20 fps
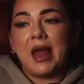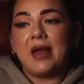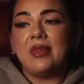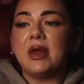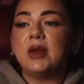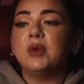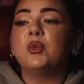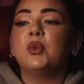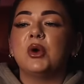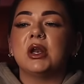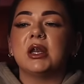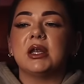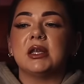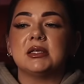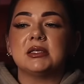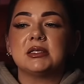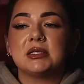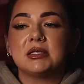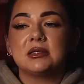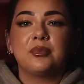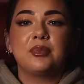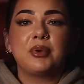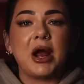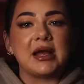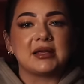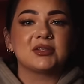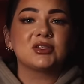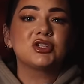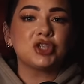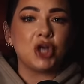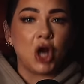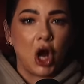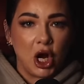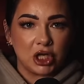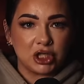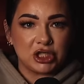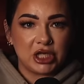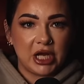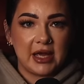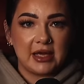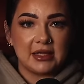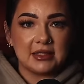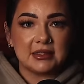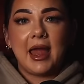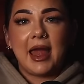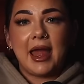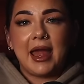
and then wouldn't press charges.